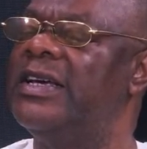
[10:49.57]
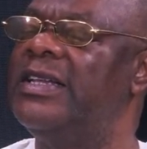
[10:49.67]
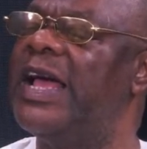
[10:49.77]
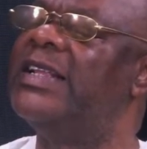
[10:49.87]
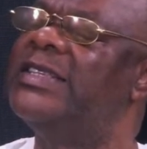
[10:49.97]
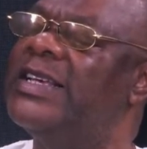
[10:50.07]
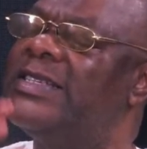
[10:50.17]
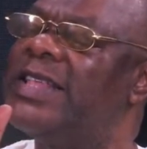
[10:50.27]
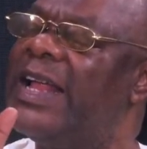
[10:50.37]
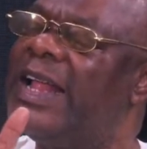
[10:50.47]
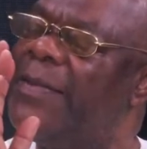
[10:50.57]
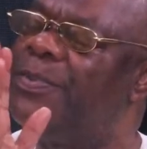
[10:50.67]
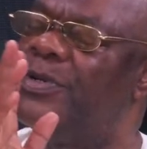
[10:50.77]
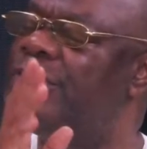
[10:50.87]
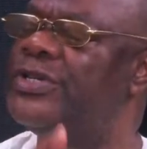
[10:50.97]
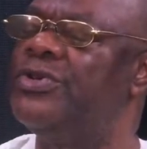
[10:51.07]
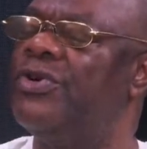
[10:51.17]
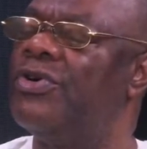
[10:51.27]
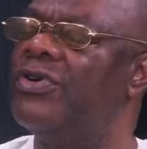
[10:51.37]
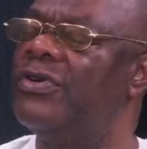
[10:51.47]
There is a standard
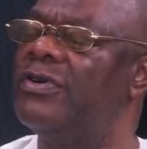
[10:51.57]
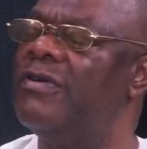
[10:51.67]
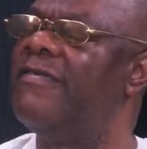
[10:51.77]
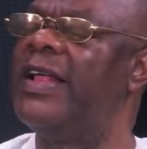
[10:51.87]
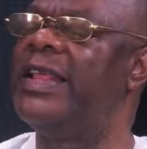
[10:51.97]
procedure over